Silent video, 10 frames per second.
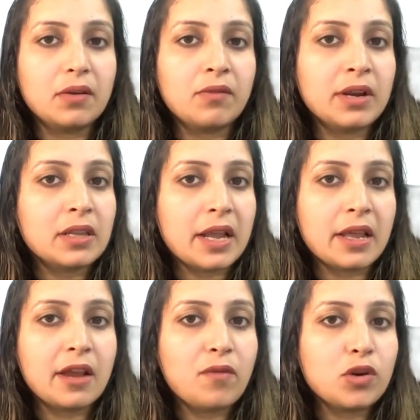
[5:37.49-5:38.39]
where the
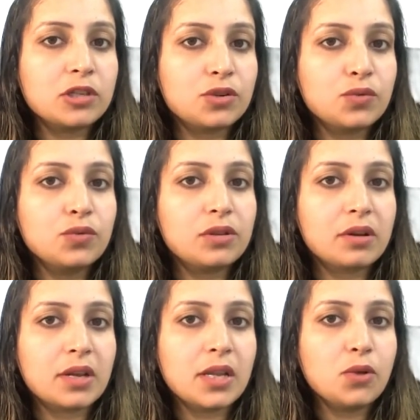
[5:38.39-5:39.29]
array was 2,
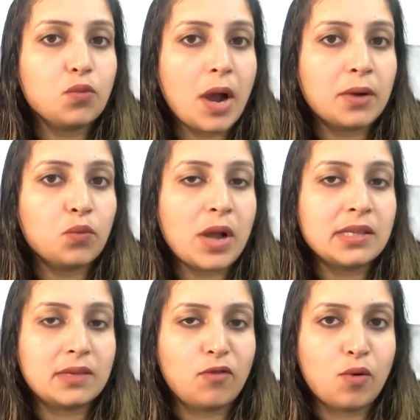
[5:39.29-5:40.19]
3, 1, 1,
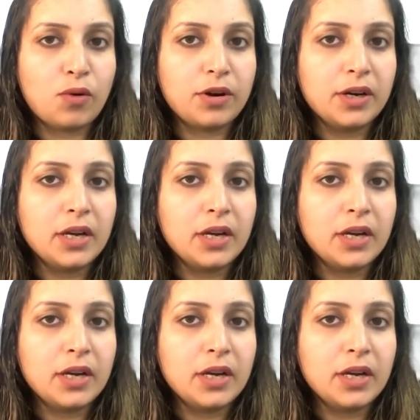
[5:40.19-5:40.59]
4,